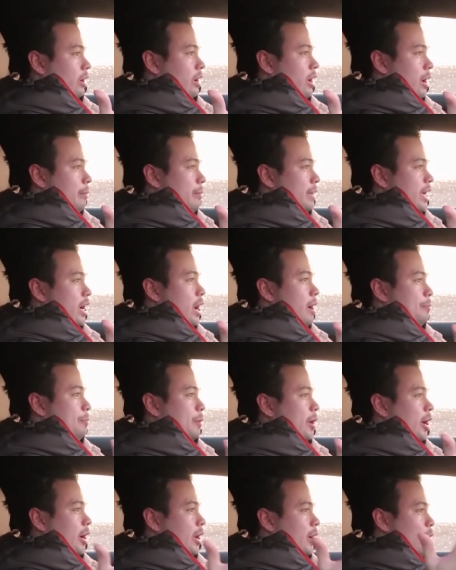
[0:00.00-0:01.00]
Coming up
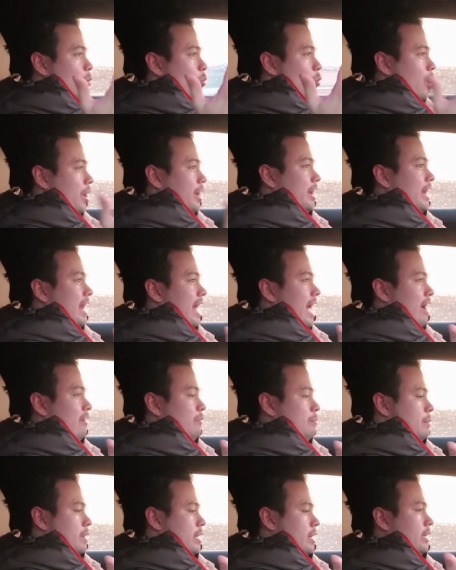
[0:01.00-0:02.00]
on one and a
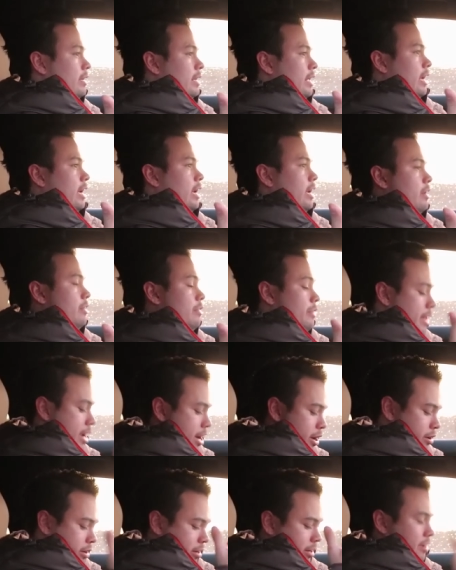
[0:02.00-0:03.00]
half minute, and
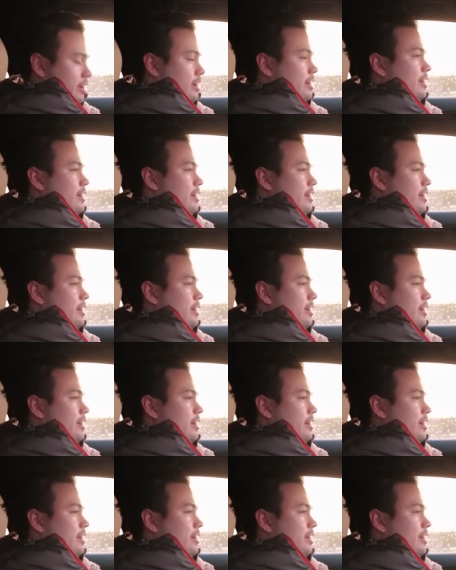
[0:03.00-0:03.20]
there,